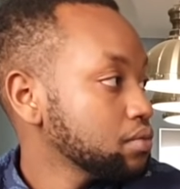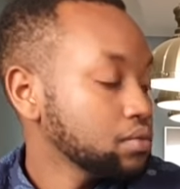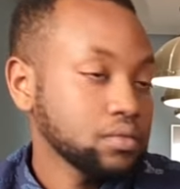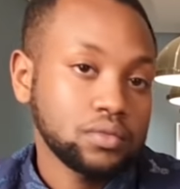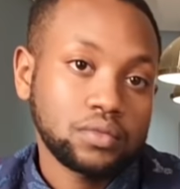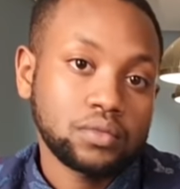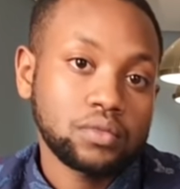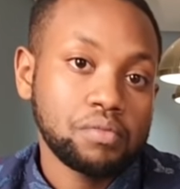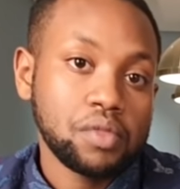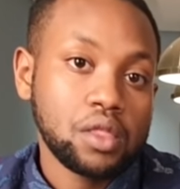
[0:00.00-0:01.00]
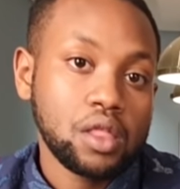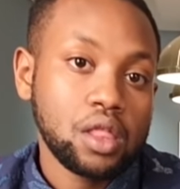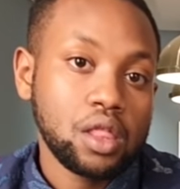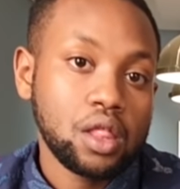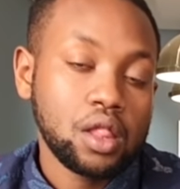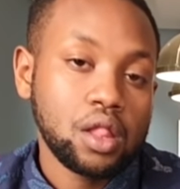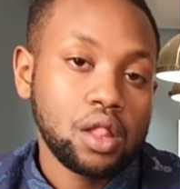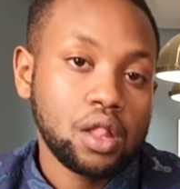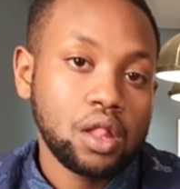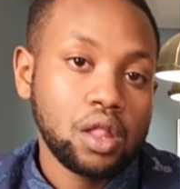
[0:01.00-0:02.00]

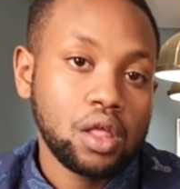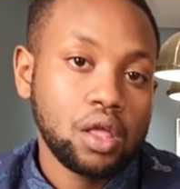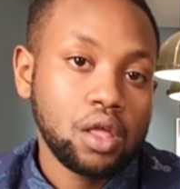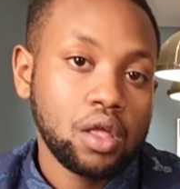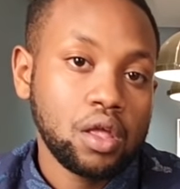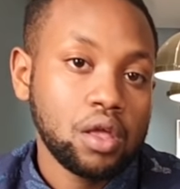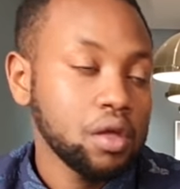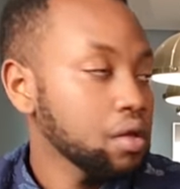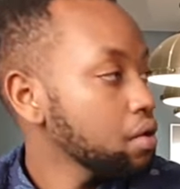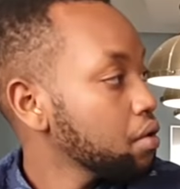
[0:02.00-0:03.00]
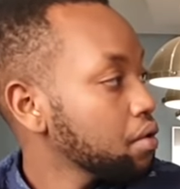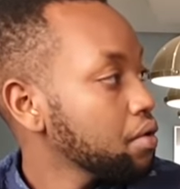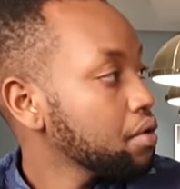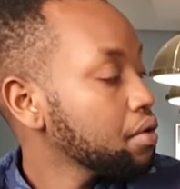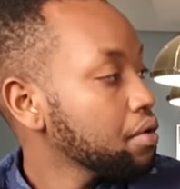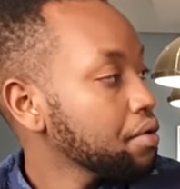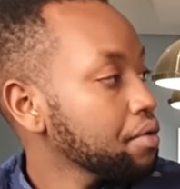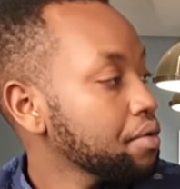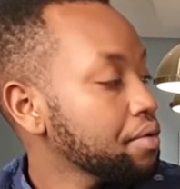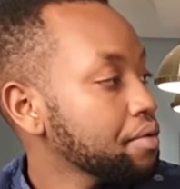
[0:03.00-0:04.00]

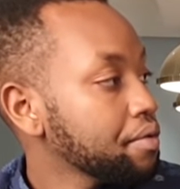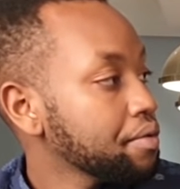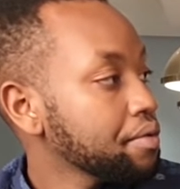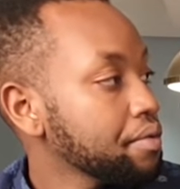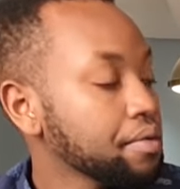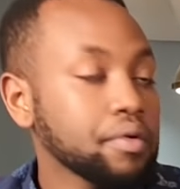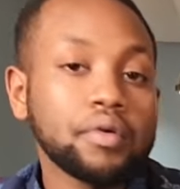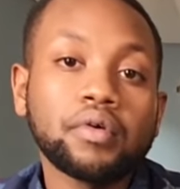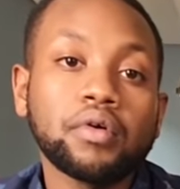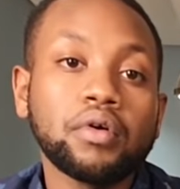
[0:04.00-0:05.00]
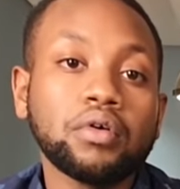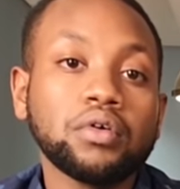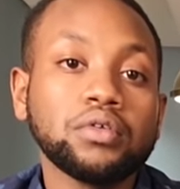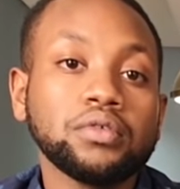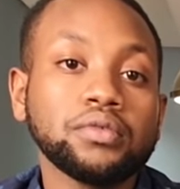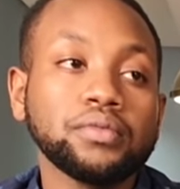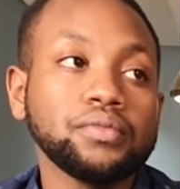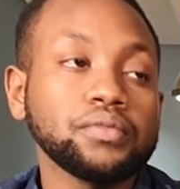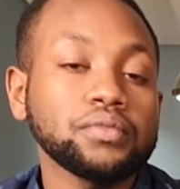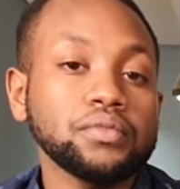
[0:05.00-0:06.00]

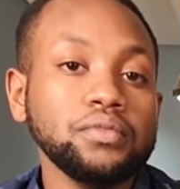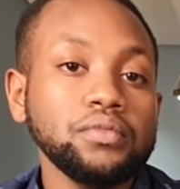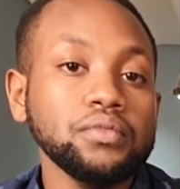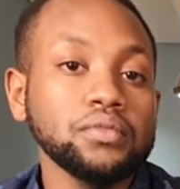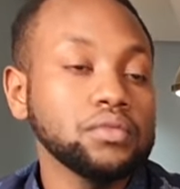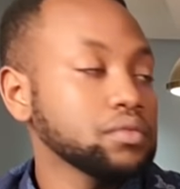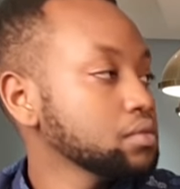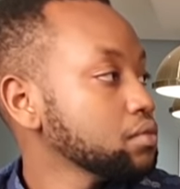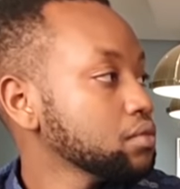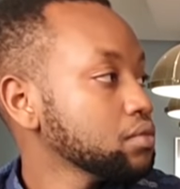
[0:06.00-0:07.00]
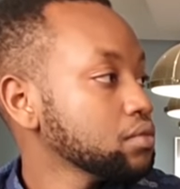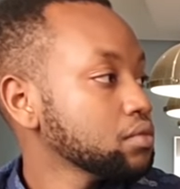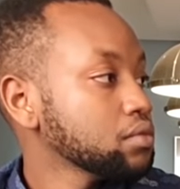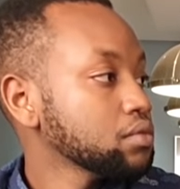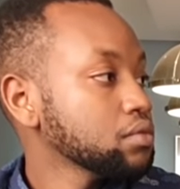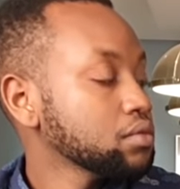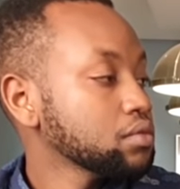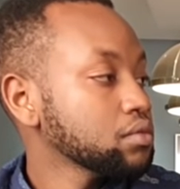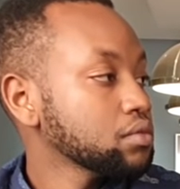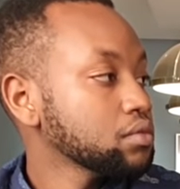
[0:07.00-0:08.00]
This person isn't speaking.